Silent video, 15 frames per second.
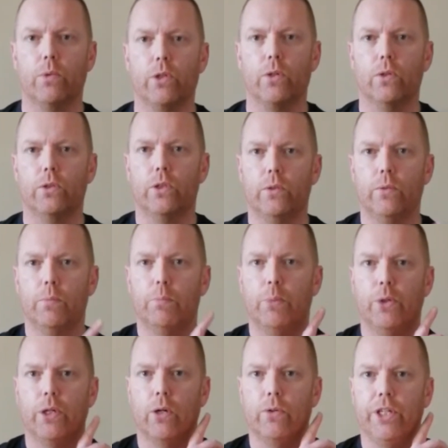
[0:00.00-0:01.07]
we're going to
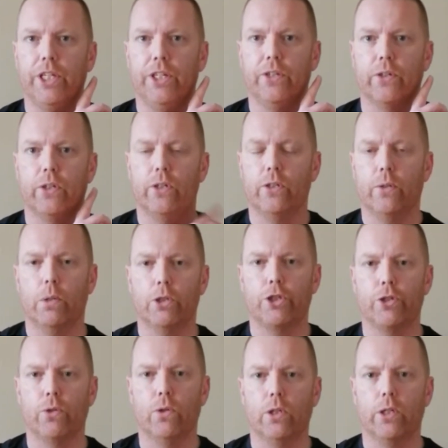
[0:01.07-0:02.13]
put our ear to our
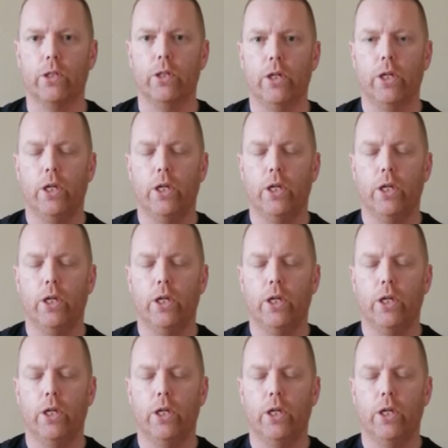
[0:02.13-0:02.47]
shoulder,